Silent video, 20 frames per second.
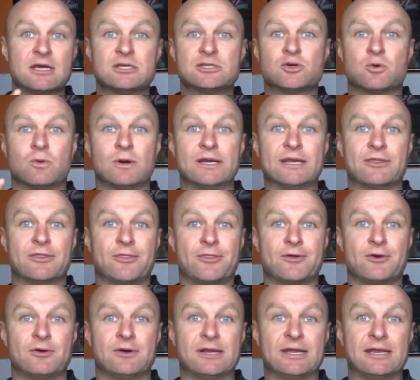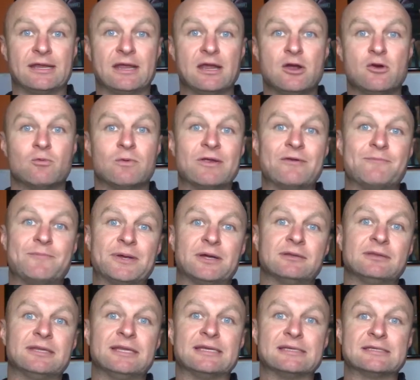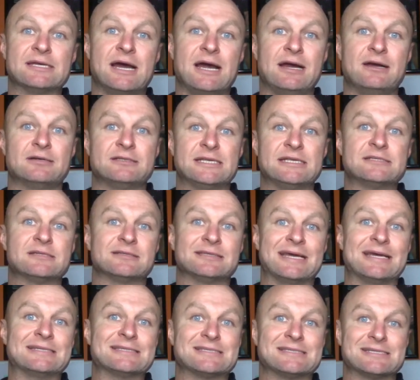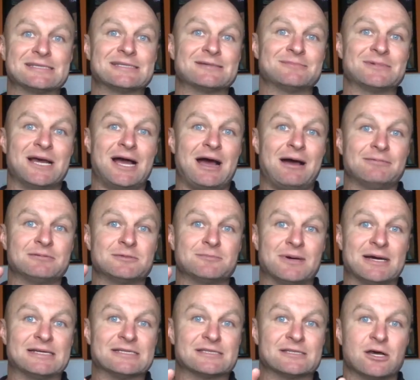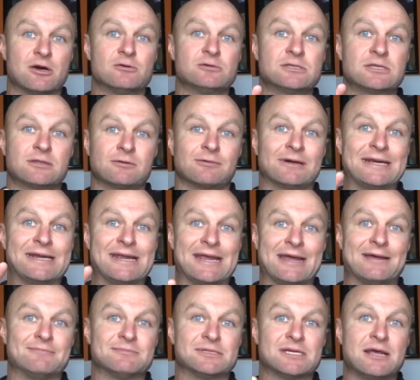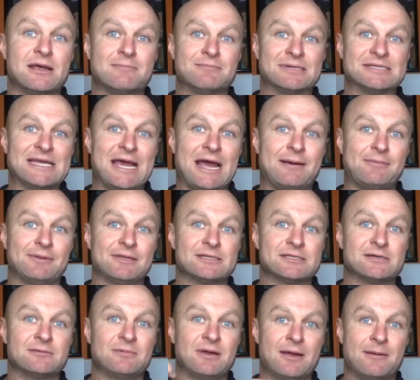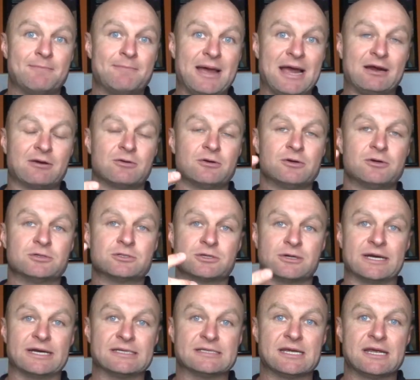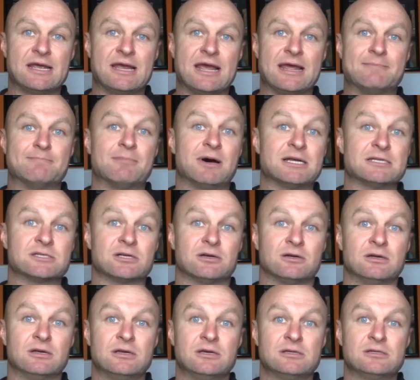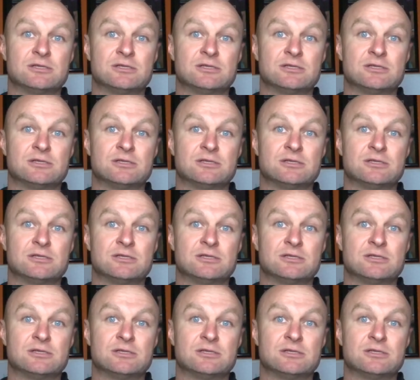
20 and 30, we have built the entire Diesel Dad system to optimize those 3 M's, metabolism, macronutrients, and muscle,